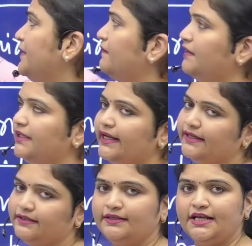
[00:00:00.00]
will
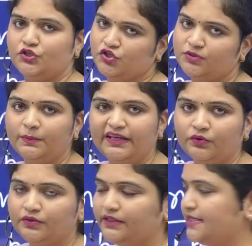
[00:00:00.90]
get national
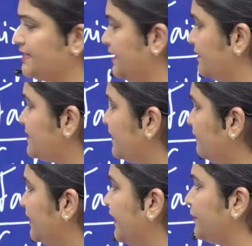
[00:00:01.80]
minority status. They
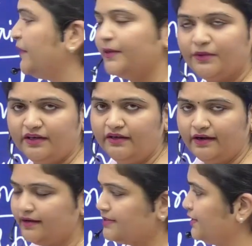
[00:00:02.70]
will get permanent
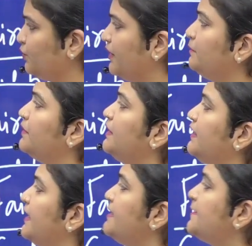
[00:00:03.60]
rights, no temporary
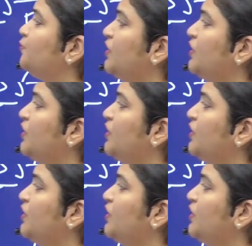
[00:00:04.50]
rights.